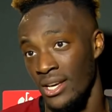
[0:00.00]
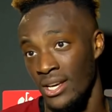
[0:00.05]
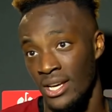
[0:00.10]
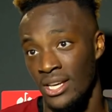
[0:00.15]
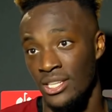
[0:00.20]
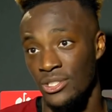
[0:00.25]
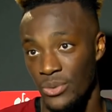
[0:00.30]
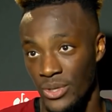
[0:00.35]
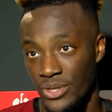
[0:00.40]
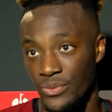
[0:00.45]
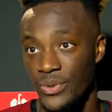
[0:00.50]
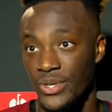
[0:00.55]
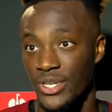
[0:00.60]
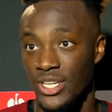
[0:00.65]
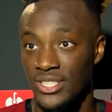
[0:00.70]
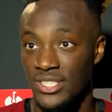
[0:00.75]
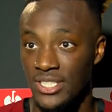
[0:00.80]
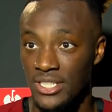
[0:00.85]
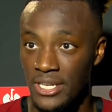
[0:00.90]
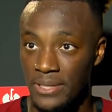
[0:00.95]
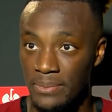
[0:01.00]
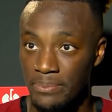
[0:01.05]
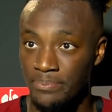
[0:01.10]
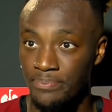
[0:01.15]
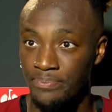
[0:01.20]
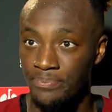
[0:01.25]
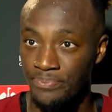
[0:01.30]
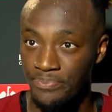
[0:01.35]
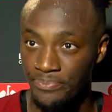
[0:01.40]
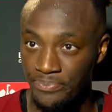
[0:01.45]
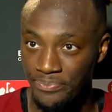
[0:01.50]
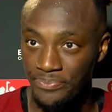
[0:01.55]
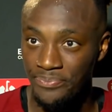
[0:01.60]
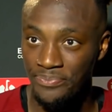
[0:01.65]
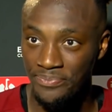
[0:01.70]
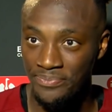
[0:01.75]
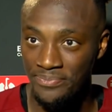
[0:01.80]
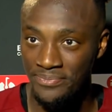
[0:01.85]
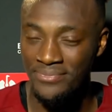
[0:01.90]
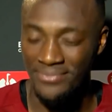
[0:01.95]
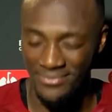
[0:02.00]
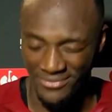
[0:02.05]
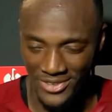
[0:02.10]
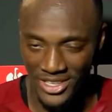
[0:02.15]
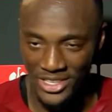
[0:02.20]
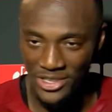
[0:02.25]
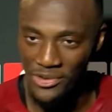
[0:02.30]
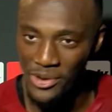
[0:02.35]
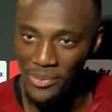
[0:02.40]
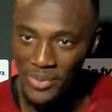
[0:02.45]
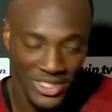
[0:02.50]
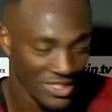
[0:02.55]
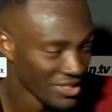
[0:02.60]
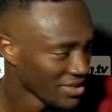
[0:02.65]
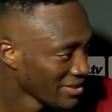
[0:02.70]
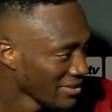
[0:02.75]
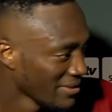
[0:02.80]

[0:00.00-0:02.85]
that's what we've done today. Good luck in the final. Thank you very much.